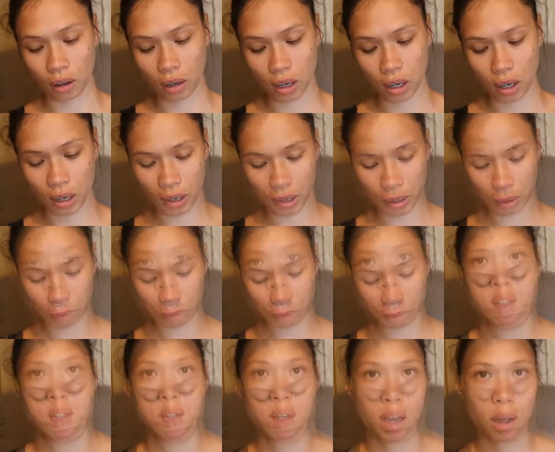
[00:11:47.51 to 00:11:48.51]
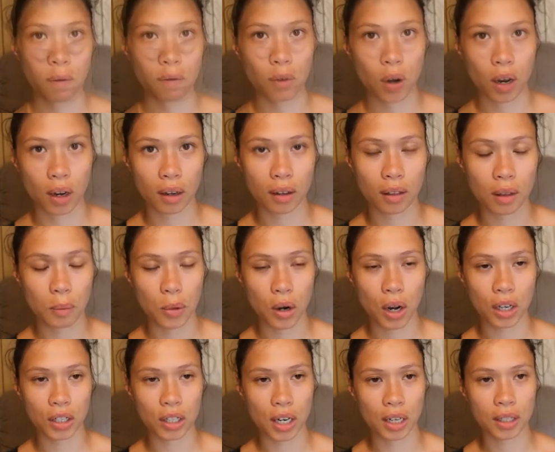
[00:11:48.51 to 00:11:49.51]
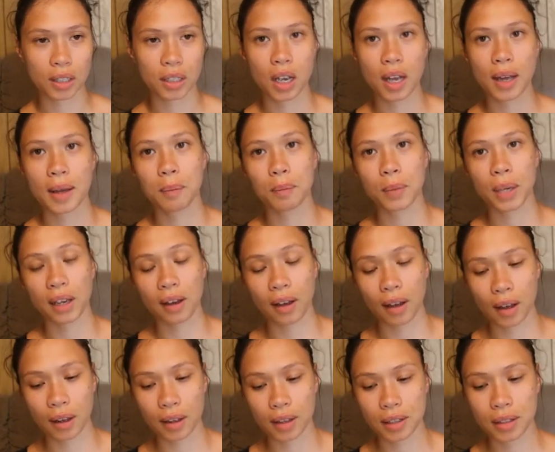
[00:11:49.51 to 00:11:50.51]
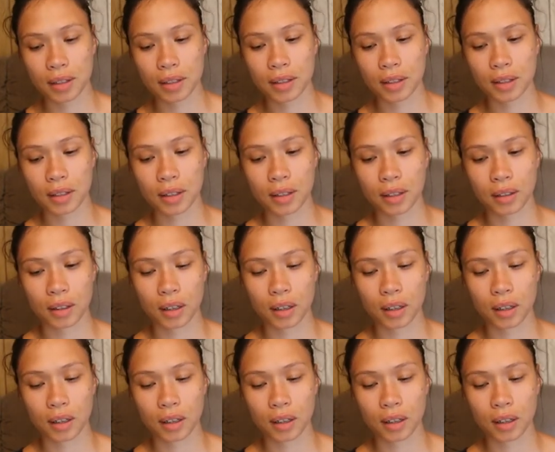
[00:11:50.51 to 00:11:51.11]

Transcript: So I kept frogging the project because